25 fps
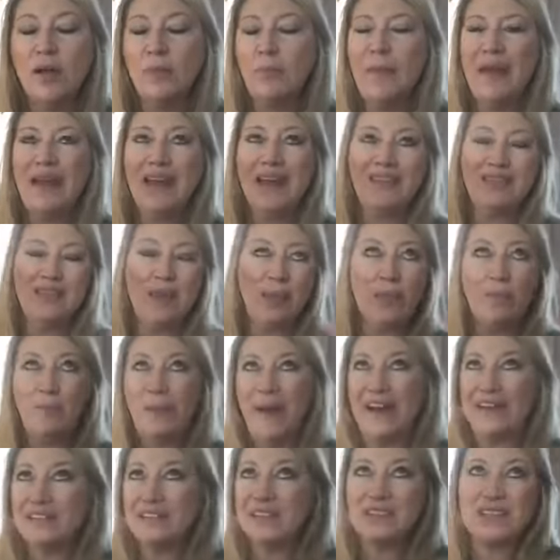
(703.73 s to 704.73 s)
Make it the
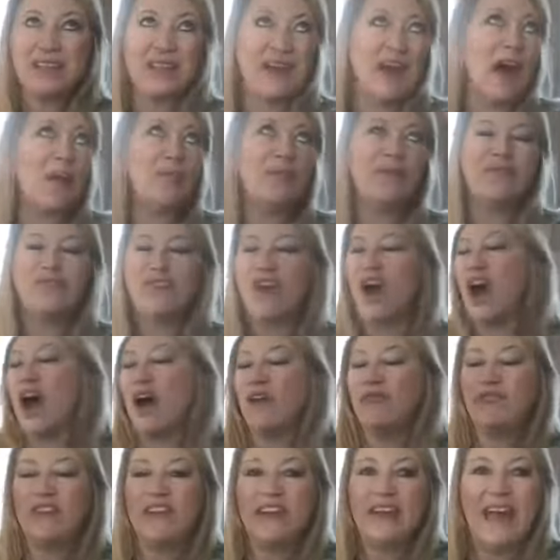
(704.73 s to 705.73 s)
best cup of
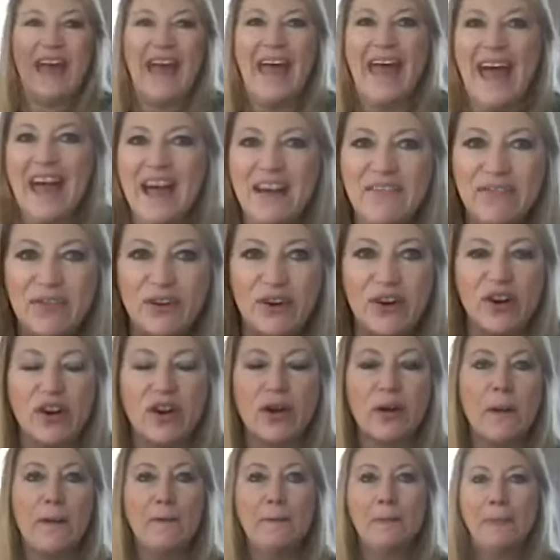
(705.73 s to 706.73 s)
coffee
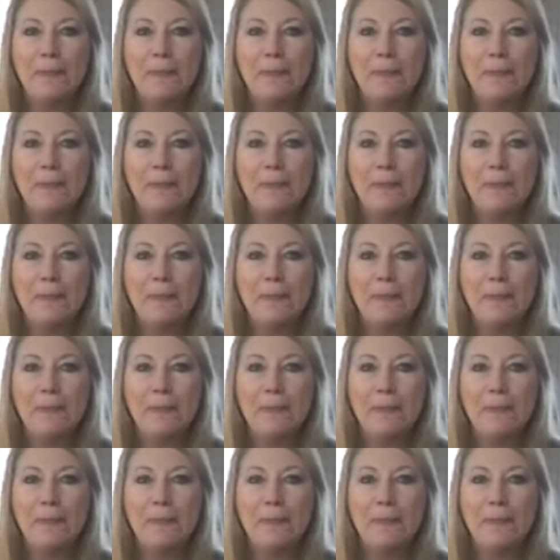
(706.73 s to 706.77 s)
ever.